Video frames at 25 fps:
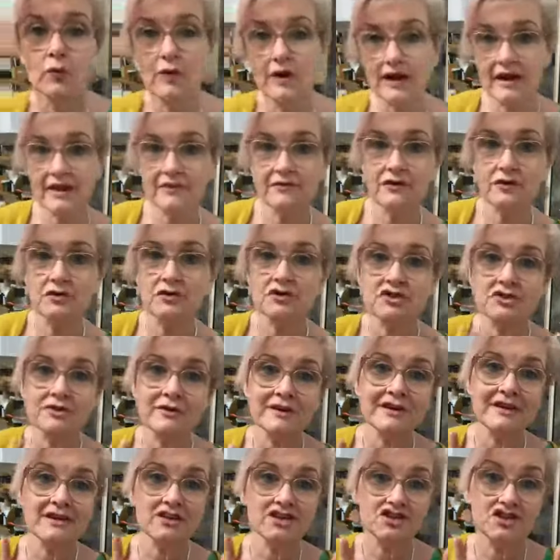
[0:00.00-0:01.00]
if you're
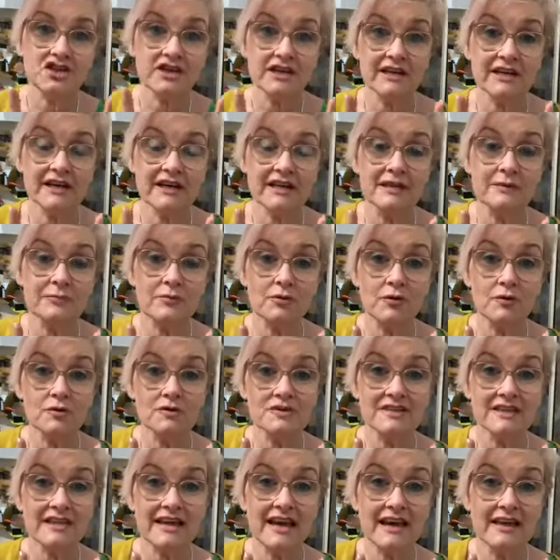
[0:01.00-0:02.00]
doing the chicken and the prawn
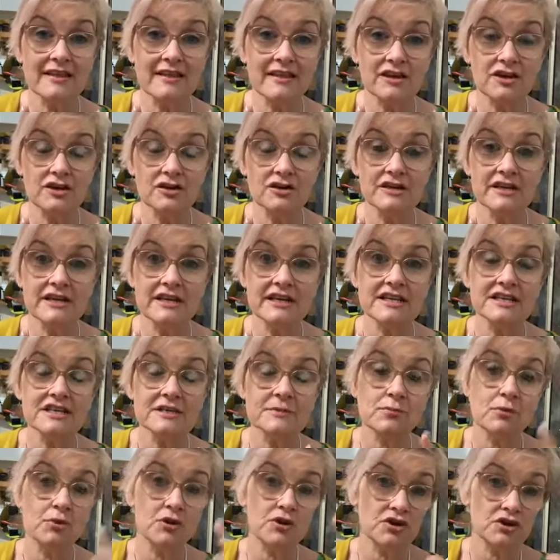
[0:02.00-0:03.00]
together, you need to
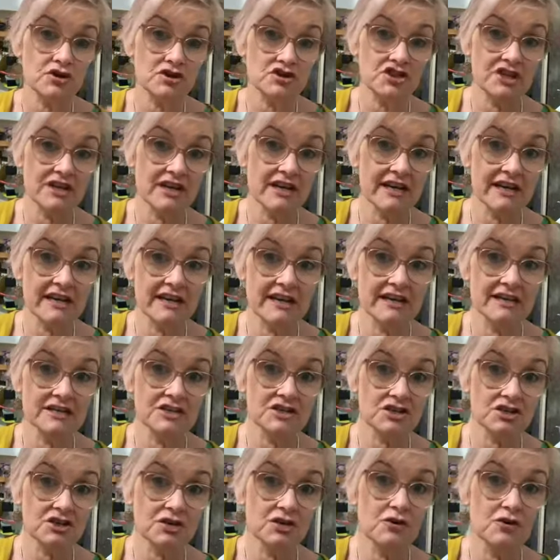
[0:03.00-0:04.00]
put your chicken in
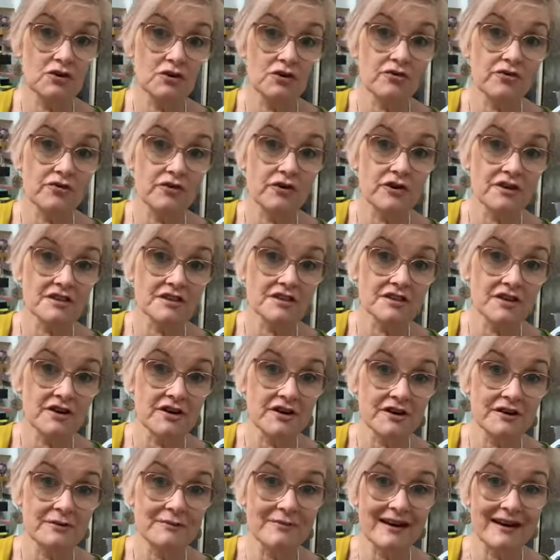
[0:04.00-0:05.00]
to cook for a
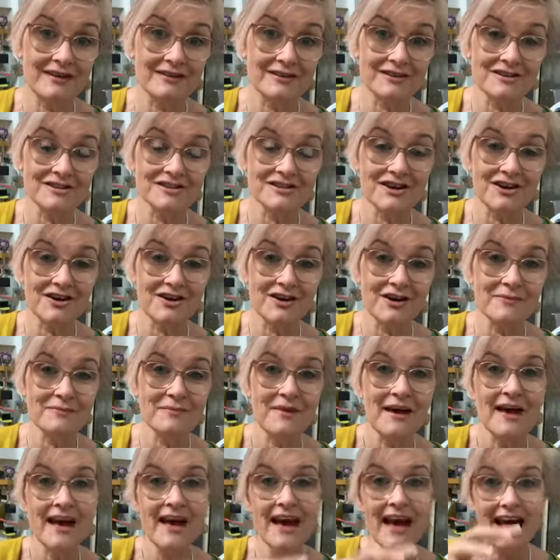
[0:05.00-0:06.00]
certain amount of time,
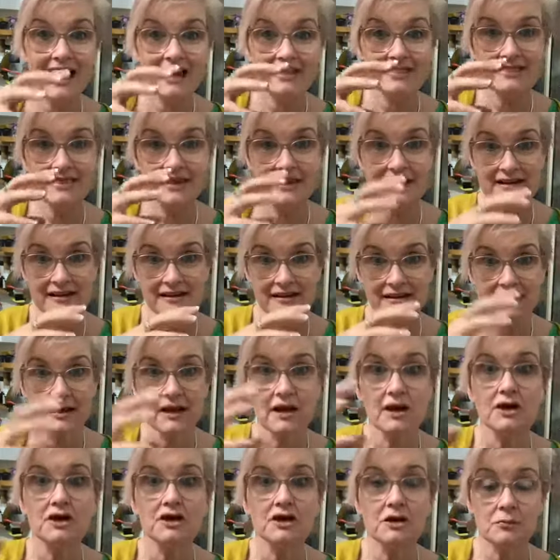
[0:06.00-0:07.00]
and then
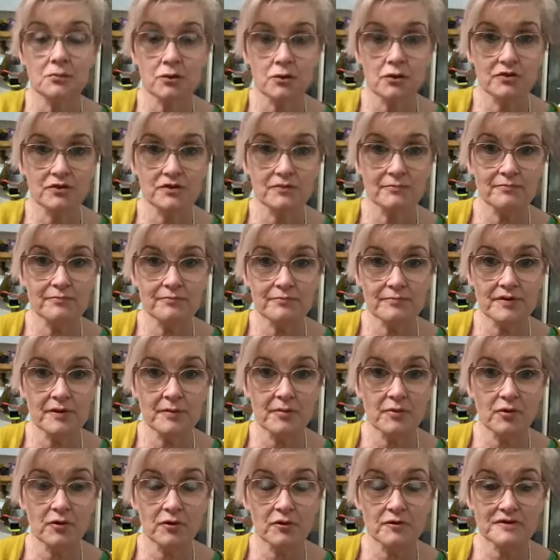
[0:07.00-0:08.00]
you put the
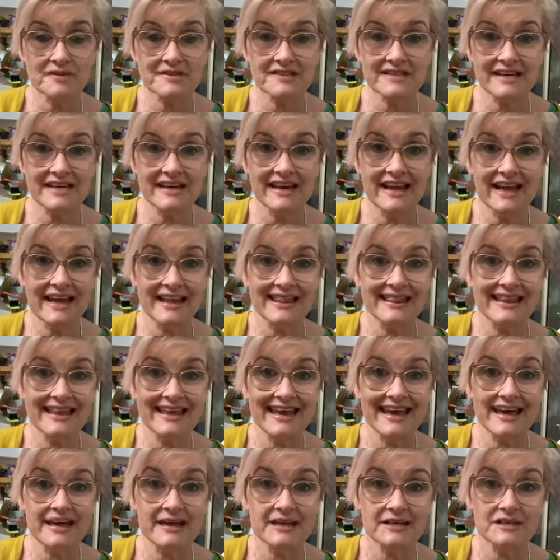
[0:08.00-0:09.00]
prawns in at the
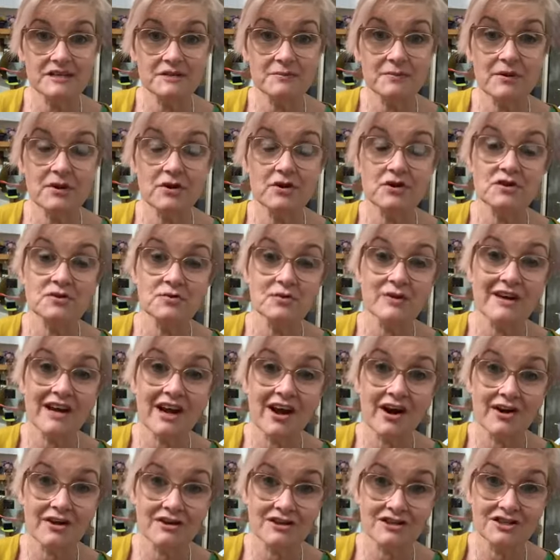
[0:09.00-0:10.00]
end. Because we're
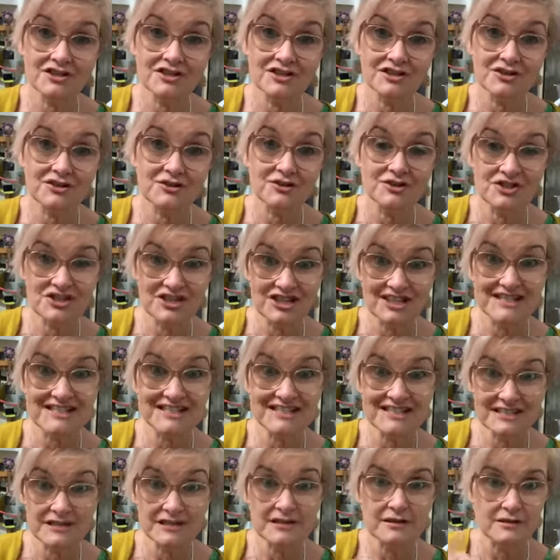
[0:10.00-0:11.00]
going to do
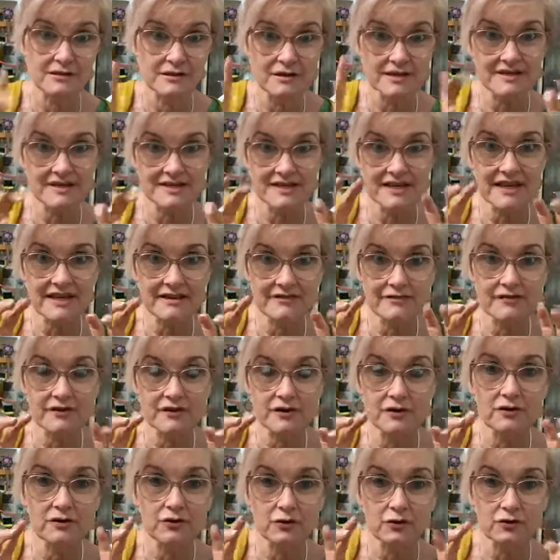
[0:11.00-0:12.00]
just the
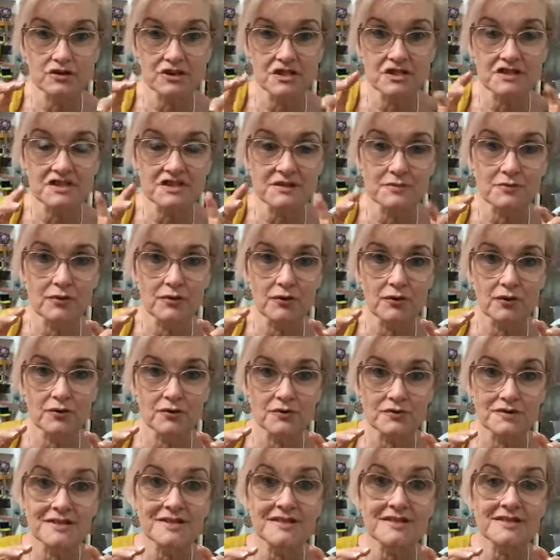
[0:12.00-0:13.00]
seafood or just the
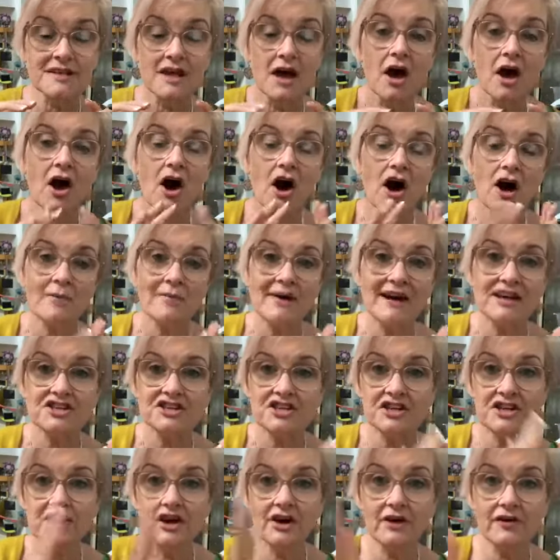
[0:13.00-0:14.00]
prawns, I'm
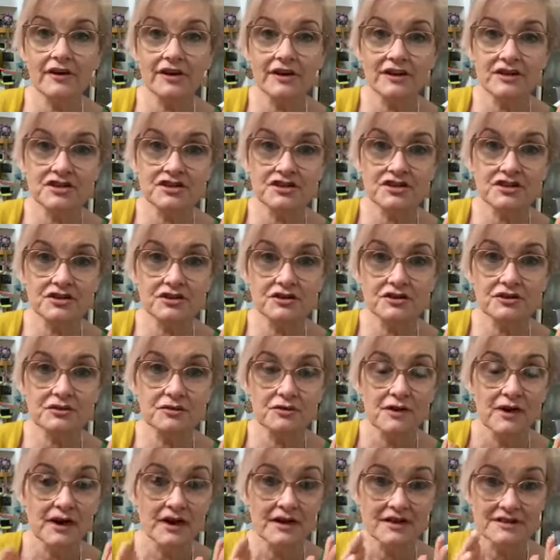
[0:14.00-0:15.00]
actually going to
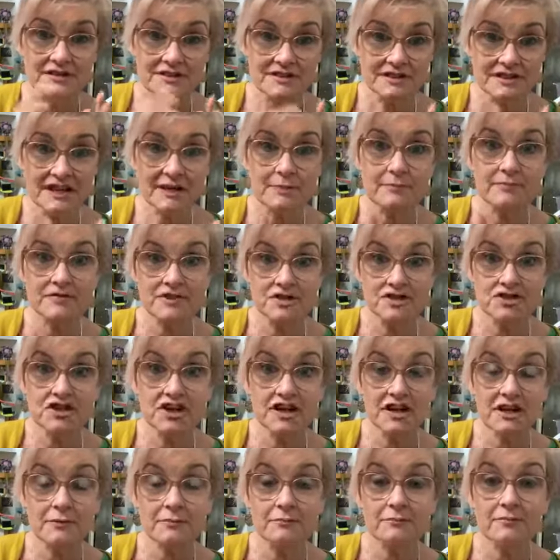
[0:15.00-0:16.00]
skip the
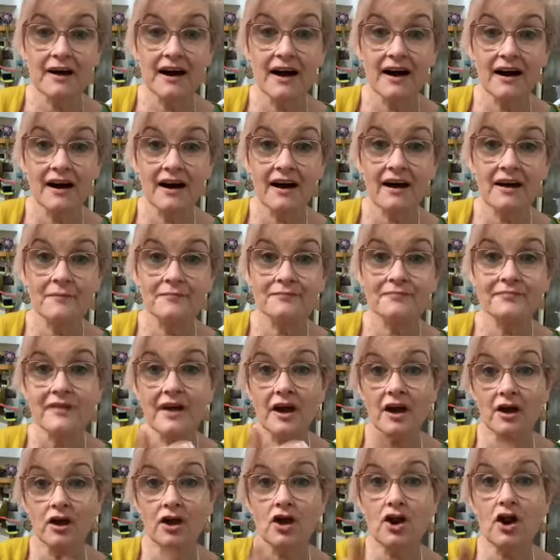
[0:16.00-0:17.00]
chicken part
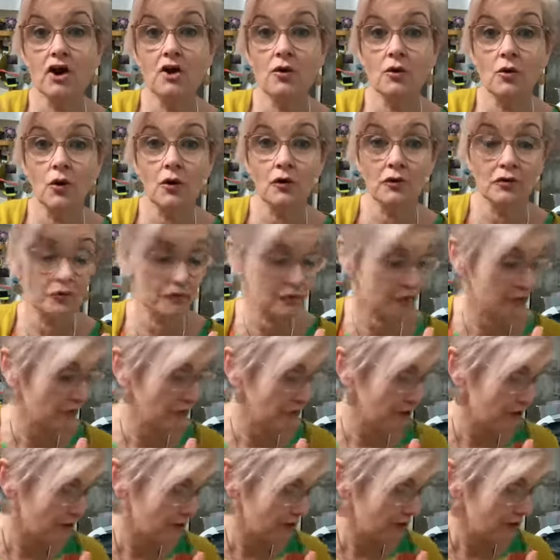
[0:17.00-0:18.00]
and go on
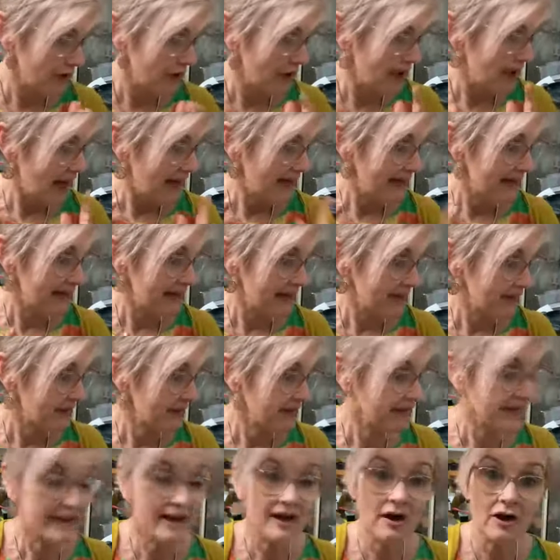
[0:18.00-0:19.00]
through. The other
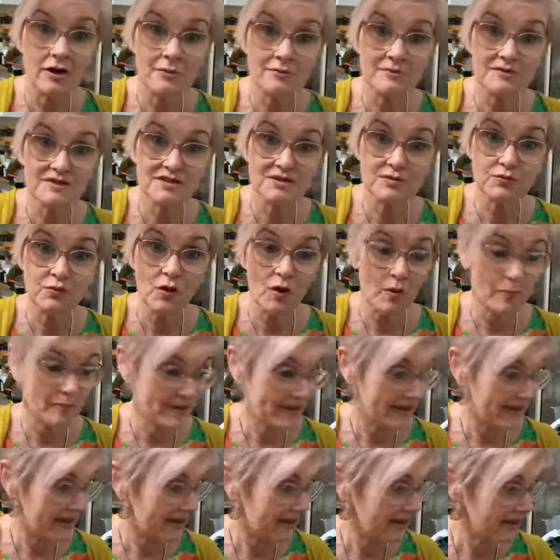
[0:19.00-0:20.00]
thing I'm
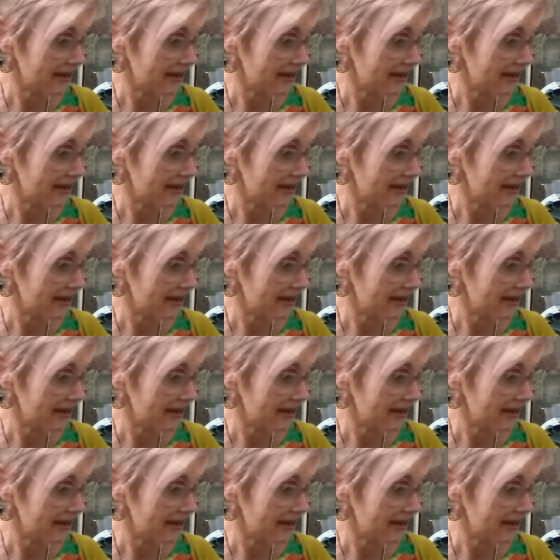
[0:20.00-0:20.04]
swapping